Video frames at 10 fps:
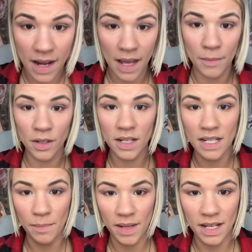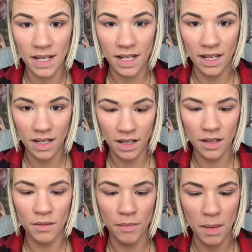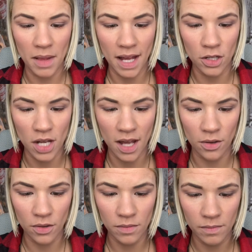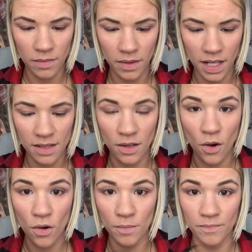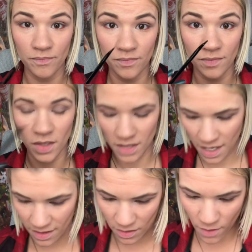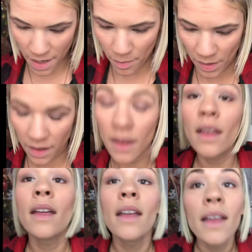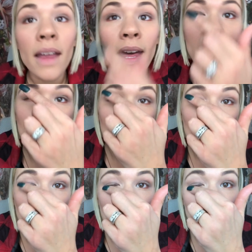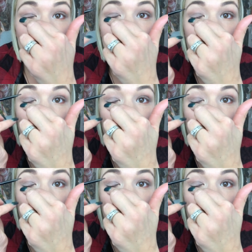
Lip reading: I'm going to dip it in my black shadow like so. Just take a swipe. And I'm going to pull my lash